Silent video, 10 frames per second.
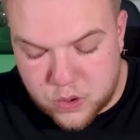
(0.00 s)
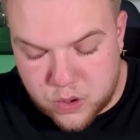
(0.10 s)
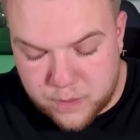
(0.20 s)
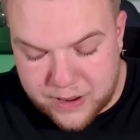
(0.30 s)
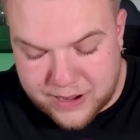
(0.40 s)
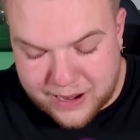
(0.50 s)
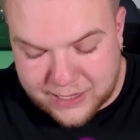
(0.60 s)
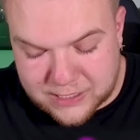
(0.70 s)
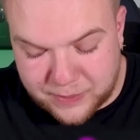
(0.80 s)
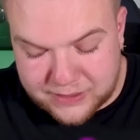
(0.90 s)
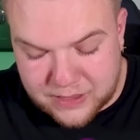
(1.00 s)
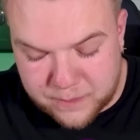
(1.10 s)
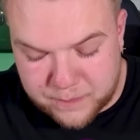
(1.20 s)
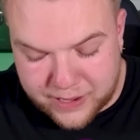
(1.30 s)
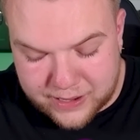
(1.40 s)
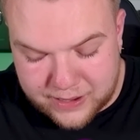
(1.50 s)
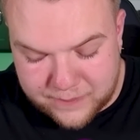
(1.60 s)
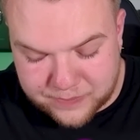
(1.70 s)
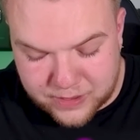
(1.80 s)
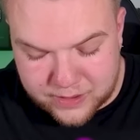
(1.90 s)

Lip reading: Oh man, I expected the Pekka.